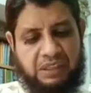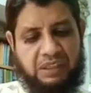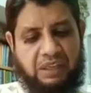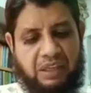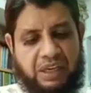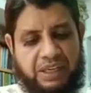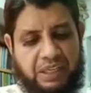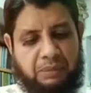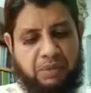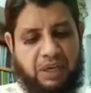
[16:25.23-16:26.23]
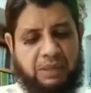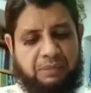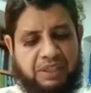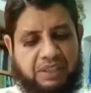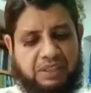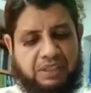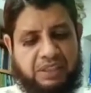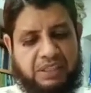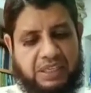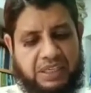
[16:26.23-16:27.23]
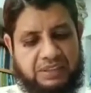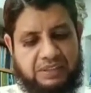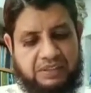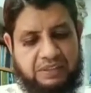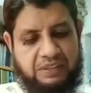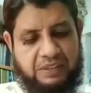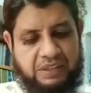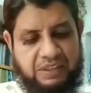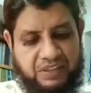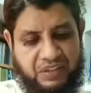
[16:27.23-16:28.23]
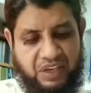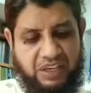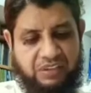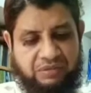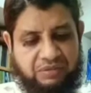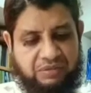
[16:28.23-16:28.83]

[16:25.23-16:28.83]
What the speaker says: learning environment as safe,